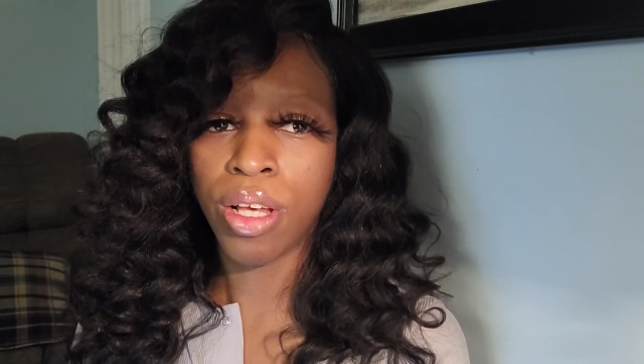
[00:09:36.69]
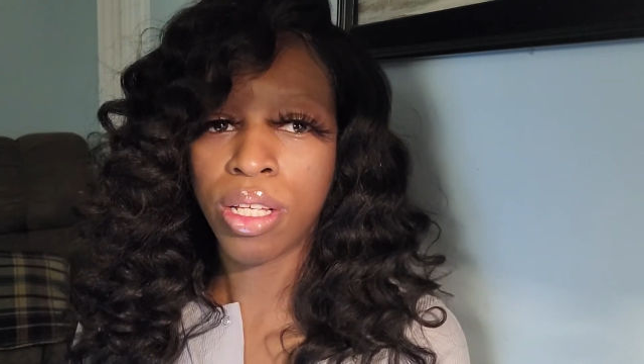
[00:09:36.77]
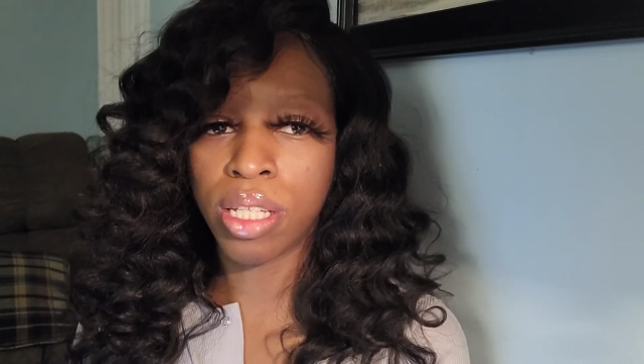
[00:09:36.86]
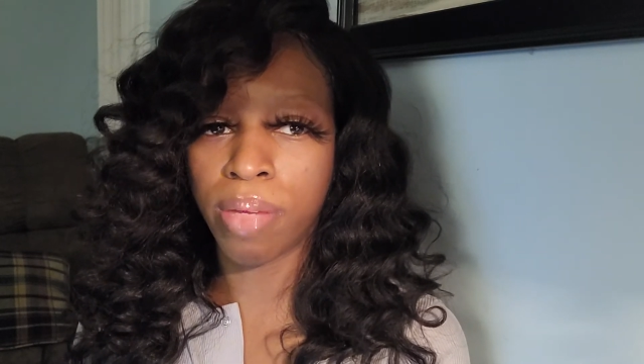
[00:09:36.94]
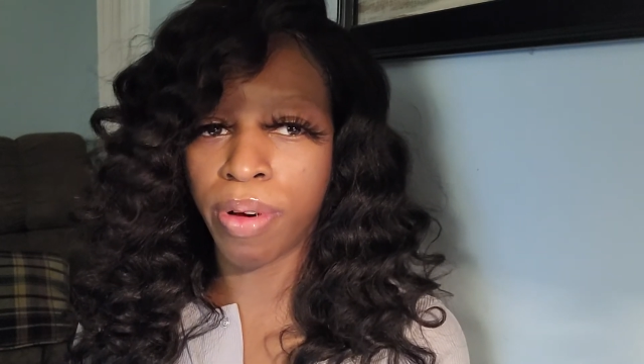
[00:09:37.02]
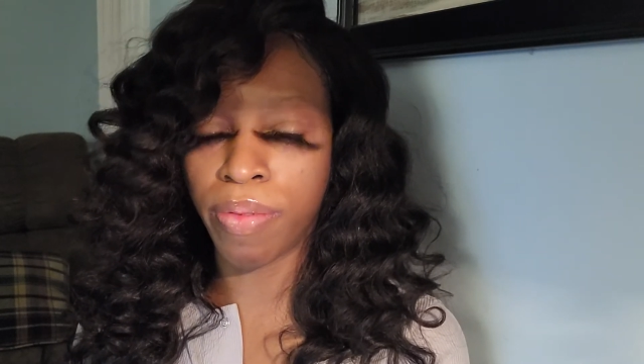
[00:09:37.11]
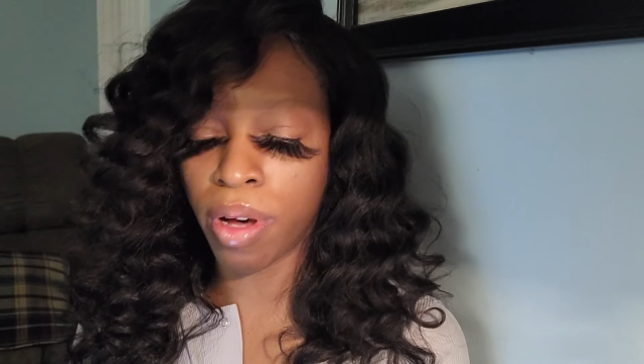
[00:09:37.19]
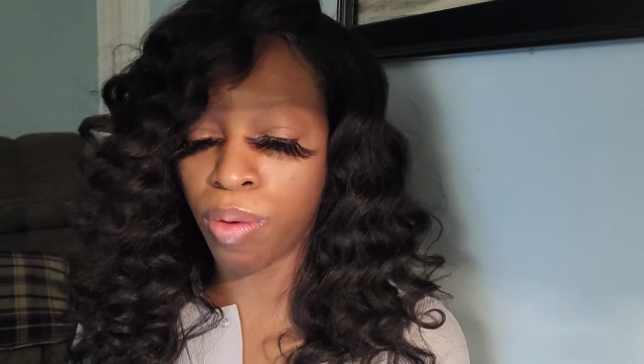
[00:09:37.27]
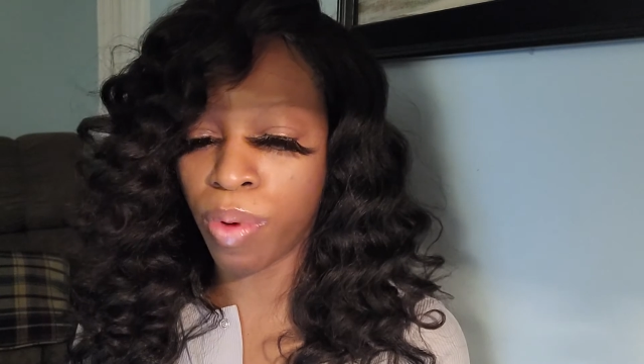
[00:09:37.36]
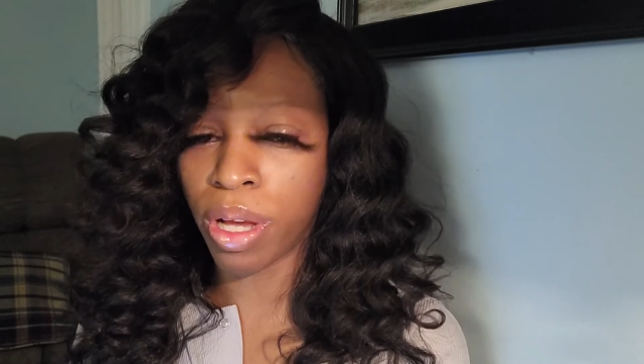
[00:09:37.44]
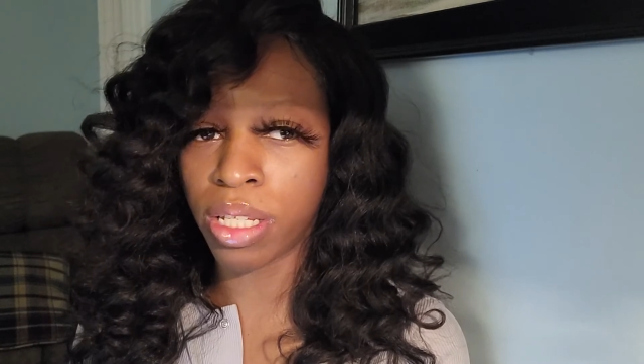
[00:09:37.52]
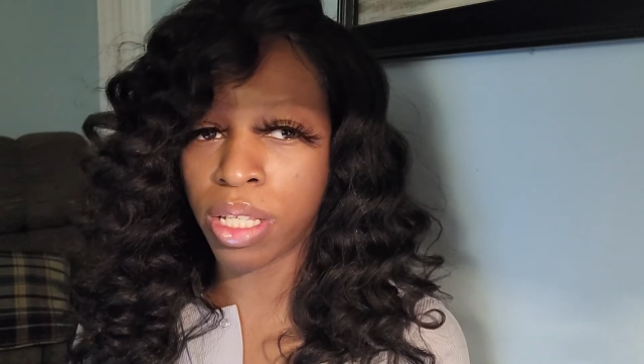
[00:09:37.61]
Some of our
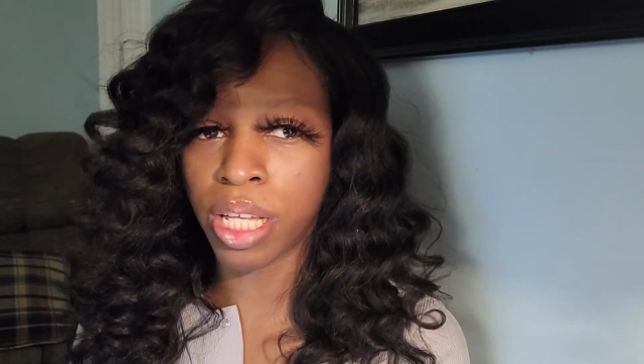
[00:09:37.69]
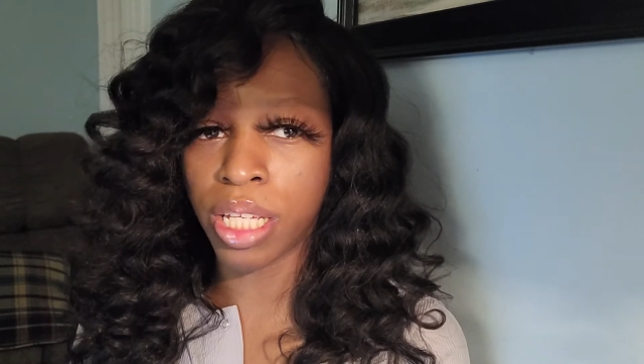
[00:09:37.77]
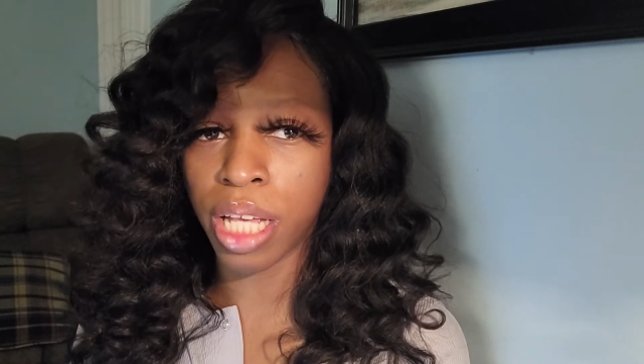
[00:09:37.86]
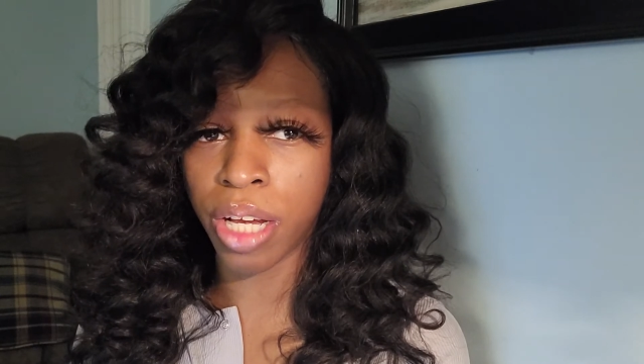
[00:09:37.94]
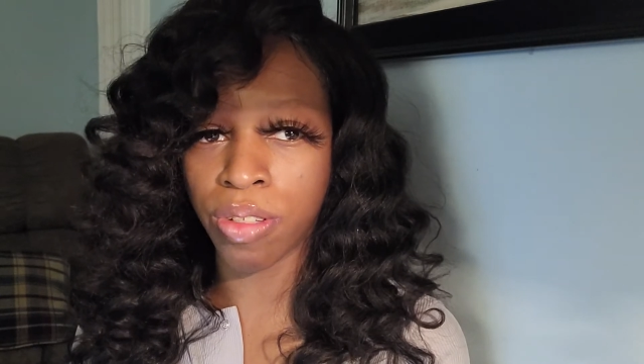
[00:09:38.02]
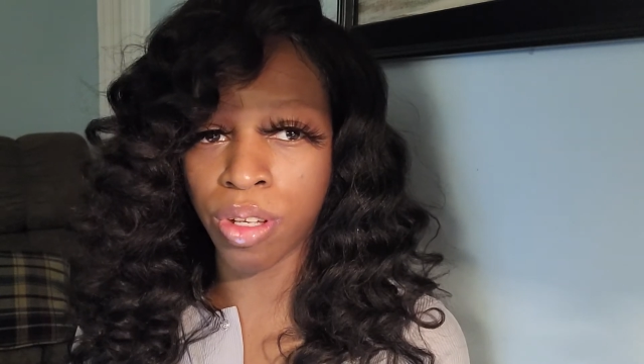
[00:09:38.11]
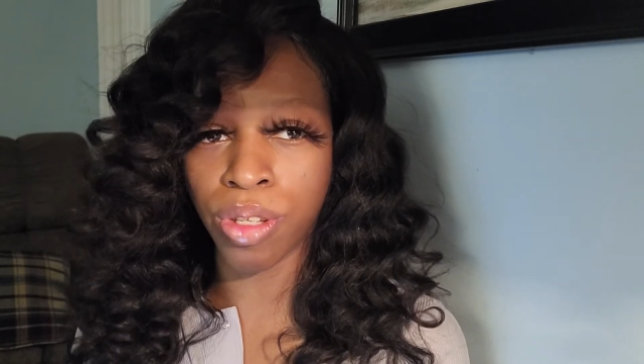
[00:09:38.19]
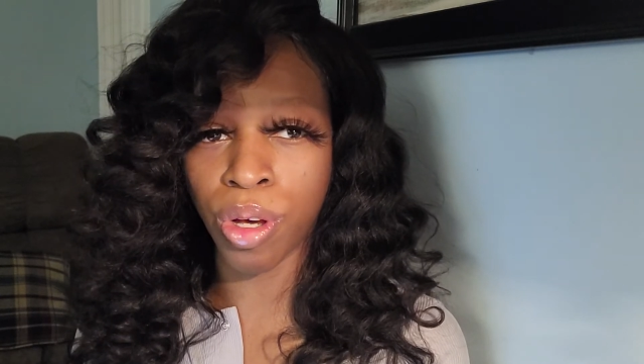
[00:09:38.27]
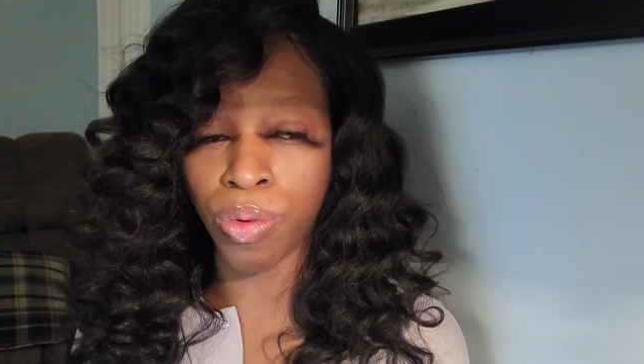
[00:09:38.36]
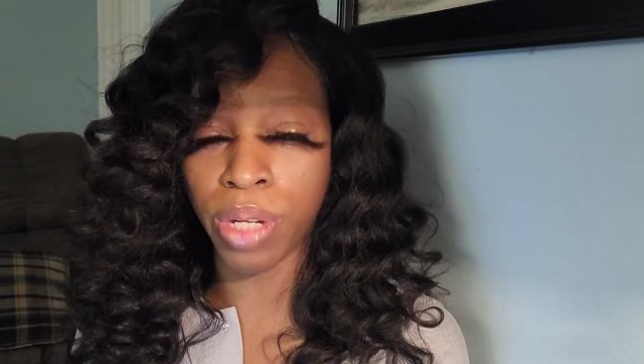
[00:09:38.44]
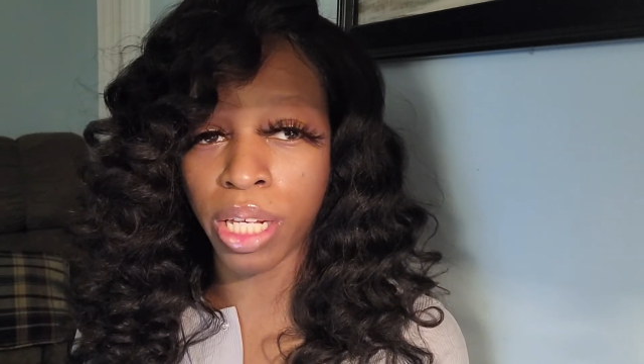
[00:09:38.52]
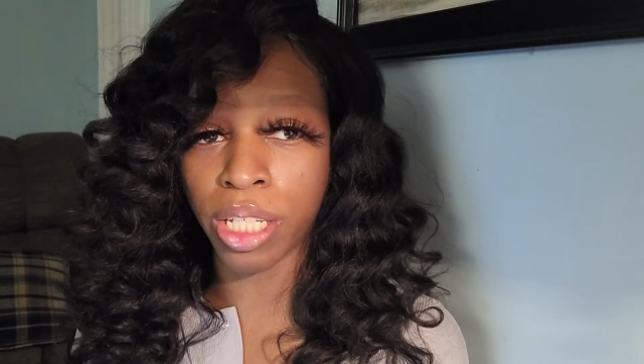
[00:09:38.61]
ways that these hairs are
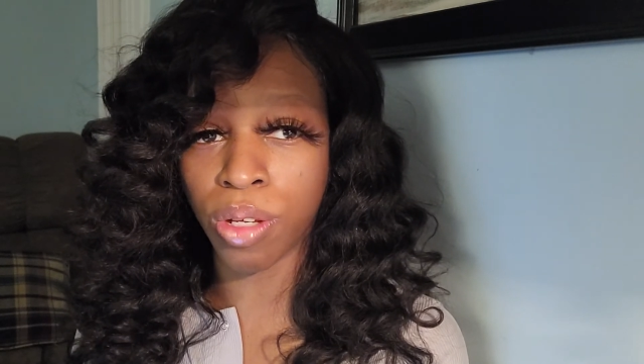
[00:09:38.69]
donated.